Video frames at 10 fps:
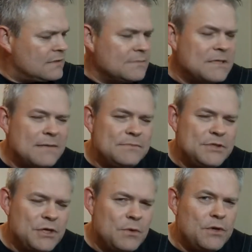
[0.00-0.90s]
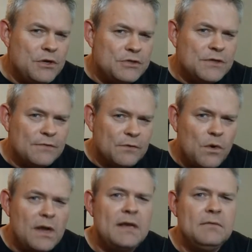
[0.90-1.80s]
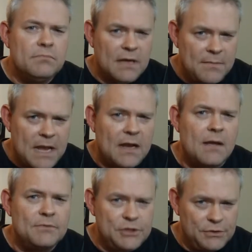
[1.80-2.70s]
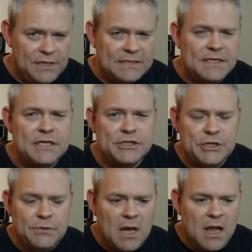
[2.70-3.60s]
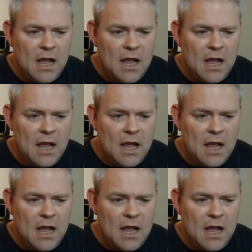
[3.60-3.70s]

sometimes, you know, when you're using your Floyd, bring it back up, tuning is an issue.